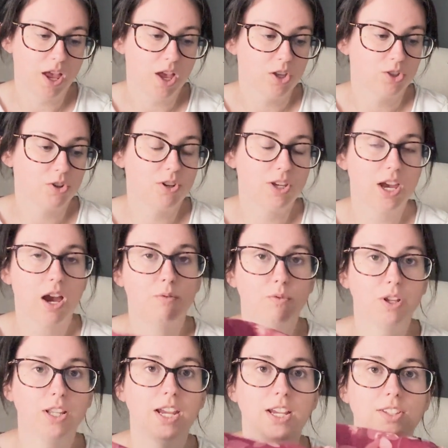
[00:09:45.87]
So yeah, I'm
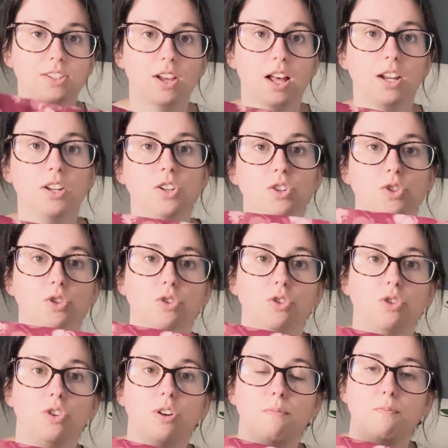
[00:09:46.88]
really excited
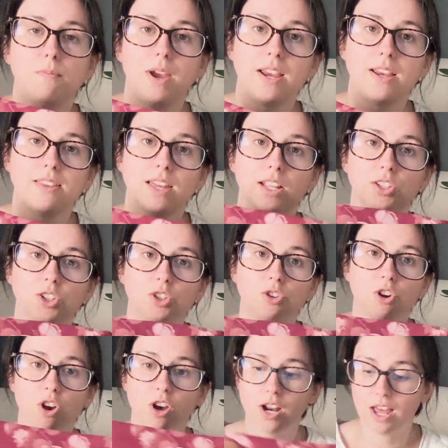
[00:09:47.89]
to make that
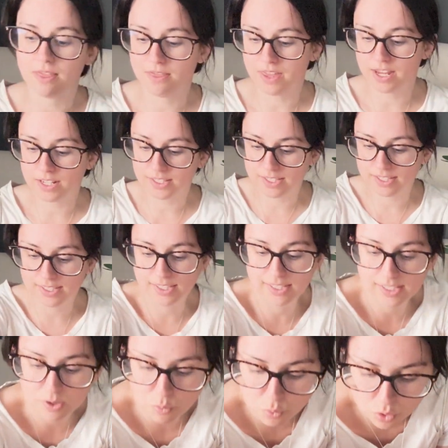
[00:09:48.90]
skirt, and
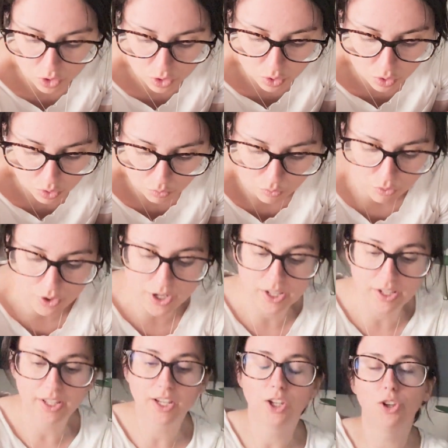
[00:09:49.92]
this would look
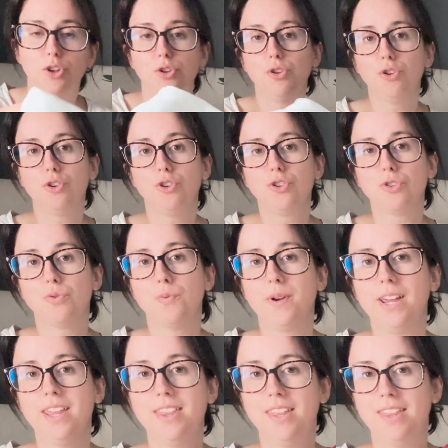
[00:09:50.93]
really cute
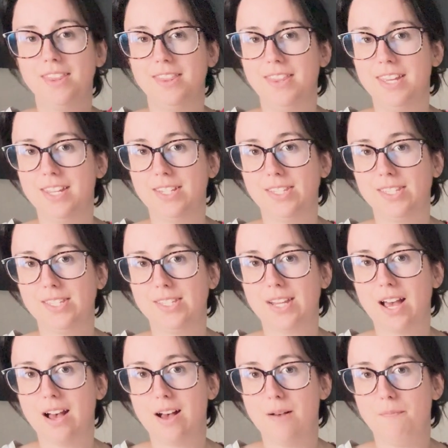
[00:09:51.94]
with this
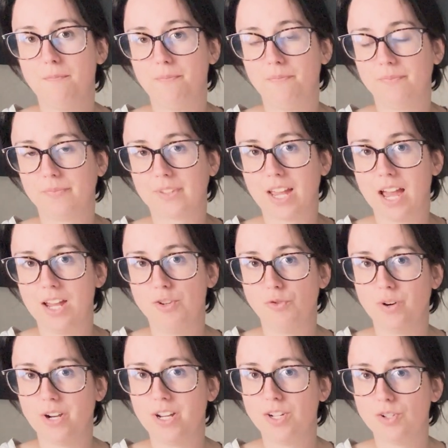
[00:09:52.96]

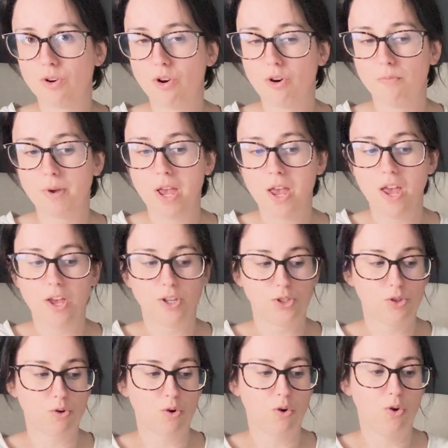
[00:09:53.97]
Adria top.
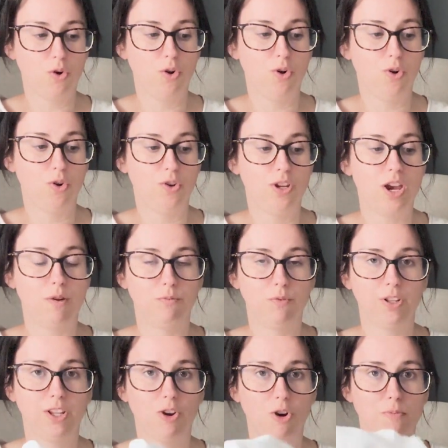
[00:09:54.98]
So yeah, I'm
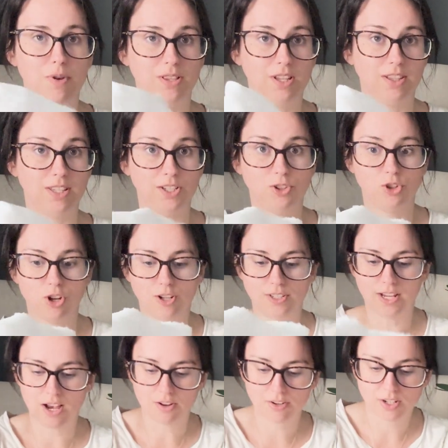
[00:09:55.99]
really hoping that this turns
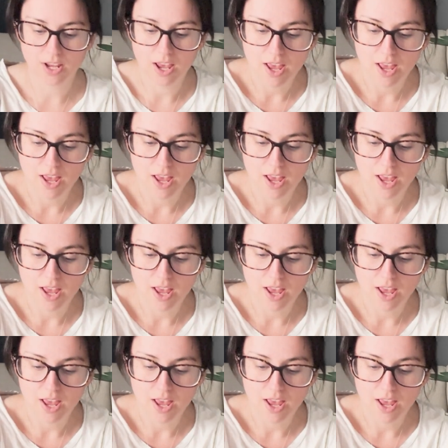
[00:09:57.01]
out.